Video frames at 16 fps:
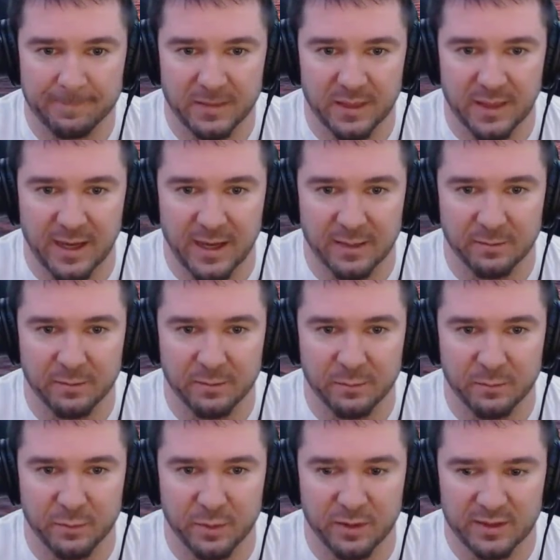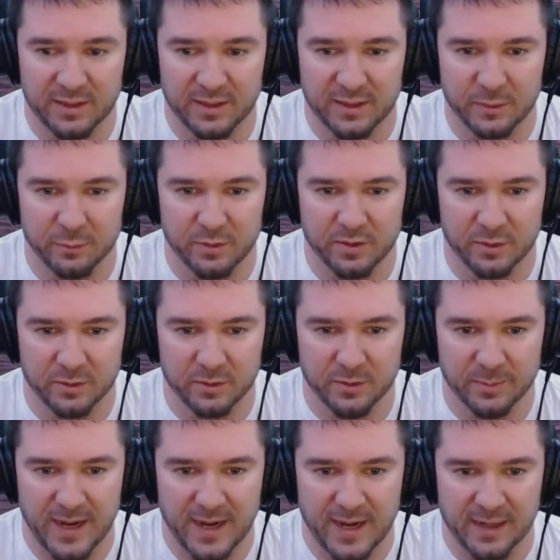that to get the results
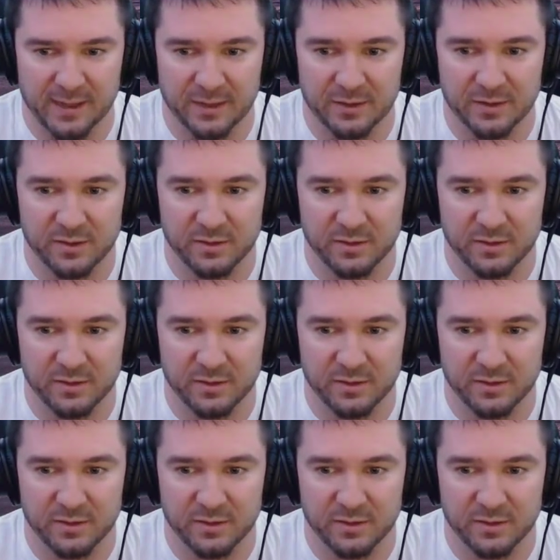back, it